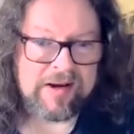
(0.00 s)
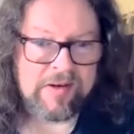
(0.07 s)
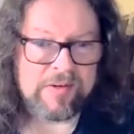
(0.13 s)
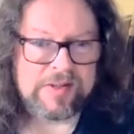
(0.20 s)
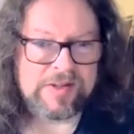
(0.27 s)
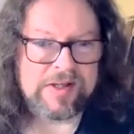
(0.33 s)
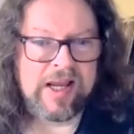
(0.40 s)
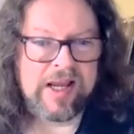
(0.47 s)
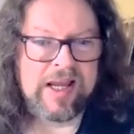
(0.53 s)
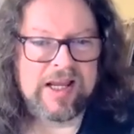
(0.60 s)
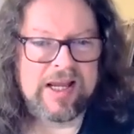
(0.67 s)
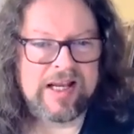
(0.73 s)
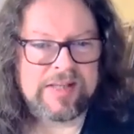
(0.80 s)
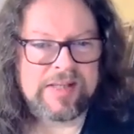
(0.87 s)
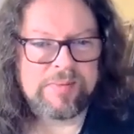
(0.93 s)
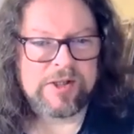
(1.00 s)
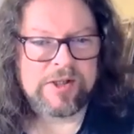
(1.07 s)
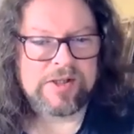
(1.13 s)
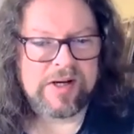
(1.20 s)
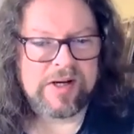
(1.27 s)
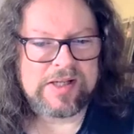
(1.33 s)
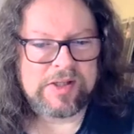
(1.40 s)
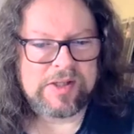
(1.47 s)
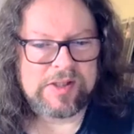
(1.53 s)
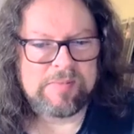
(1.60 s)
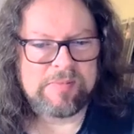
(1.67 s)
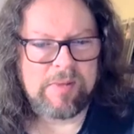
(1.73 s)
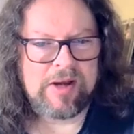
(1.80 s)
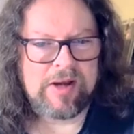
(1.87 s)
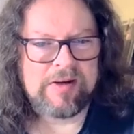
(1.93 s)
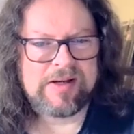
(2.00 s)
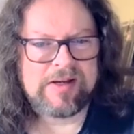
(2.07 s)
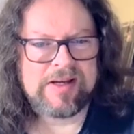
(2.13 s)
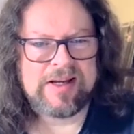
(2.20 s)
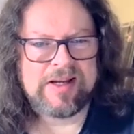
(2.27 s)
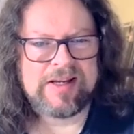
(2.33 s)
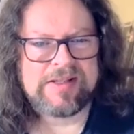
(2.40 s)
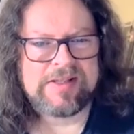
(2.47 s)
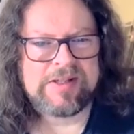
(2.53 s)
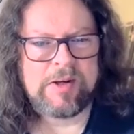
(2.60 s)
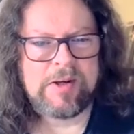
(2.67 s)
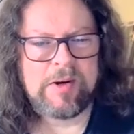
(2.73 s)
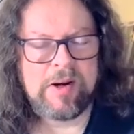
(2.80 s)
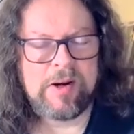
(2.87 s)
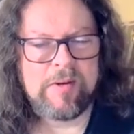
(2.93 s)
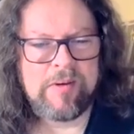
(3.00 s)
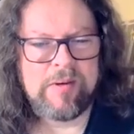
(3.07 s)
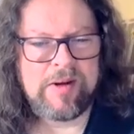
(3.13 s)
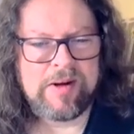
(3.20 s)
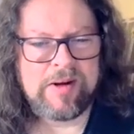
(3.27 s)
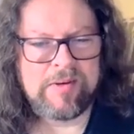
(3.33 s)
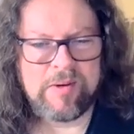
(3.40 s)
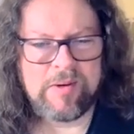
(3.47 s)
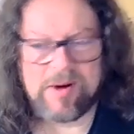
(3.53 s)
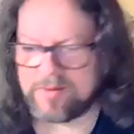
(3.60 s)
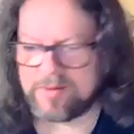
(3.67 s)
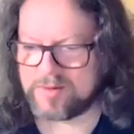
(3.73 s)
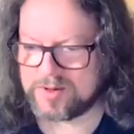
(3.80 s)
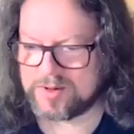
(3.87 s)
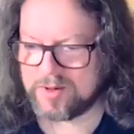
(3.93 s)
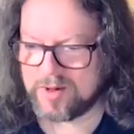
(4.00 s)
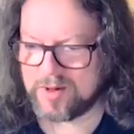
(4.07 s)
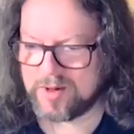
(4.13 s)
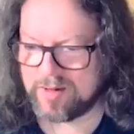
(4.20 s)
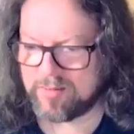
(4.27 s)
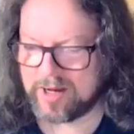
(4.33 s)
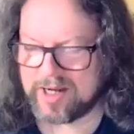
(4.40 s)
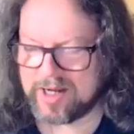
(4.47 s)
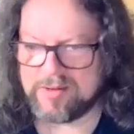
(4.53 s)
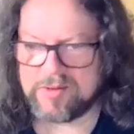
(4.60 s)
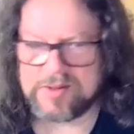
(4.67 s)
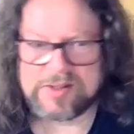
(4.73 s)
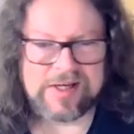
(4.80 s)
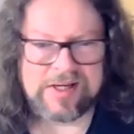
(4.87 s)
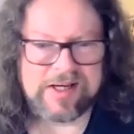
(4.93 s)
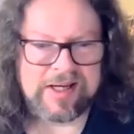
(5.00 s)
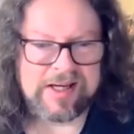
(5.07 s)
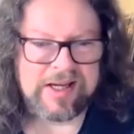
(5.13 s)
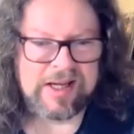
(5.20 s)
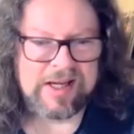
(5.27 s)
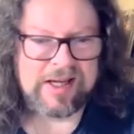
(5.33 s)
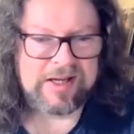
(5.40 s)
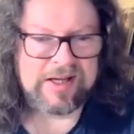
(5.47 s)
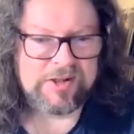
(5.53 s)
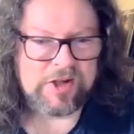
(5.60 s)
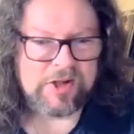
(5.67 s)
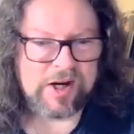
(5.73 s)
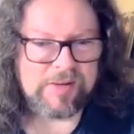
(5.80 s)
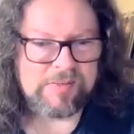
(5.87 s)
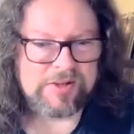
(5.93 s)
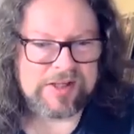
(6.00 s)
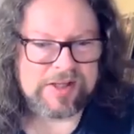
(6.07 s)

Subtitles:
I was the last person I actually spoke to who I was talking about you was James